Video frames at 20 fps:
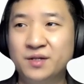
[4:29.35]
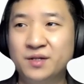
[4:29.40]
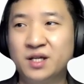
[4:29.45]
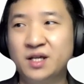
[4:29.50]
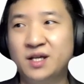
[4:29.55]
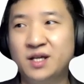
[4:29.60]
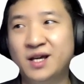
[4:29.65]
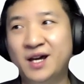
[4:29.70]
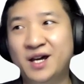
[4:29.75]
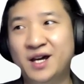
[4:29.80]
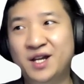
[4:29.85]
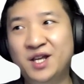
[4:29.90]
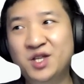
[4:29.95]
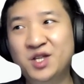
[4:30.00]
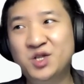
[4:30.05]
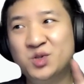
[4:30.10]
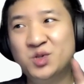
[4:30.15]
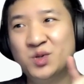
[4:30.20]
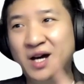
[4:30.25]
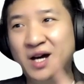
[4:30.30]
Okay, I
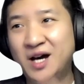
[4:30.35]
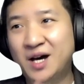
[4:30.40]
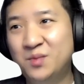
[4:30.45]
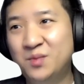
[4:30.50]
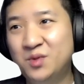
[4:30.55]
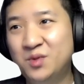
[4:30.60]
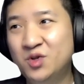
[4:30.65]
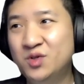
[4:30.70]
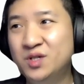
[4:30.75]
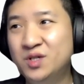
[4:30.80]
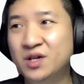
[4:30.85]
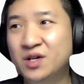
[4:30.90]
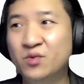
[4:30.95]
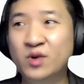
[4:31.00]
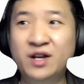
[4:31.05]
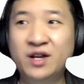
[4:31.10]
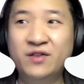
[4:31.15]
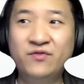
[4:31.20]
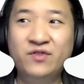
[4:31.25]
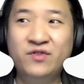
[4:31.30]
need to upload a
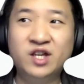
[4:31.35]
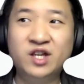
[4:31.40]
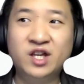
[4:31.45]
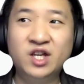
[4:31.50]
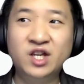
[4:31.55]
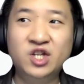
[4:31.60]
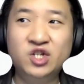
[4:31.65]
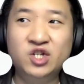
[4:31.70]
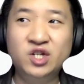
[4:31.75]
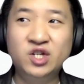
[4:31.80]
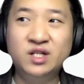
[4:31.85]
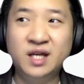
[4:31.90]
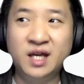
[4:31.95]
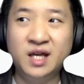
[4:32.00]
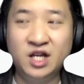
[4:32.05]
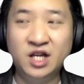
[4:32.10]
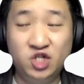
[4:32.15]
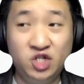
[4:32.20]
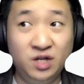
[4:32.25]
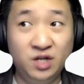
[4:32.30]
verification
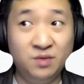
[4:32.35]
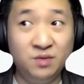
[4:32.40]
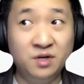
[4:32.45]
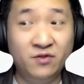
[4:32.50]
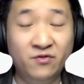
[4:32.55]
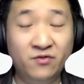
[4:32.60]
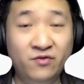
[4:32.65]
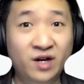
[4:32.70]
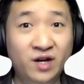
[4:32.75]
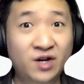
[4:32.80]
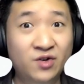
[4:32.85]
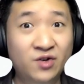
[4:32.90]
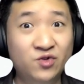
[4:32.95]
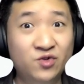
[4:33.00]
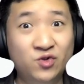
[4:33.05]
HTML file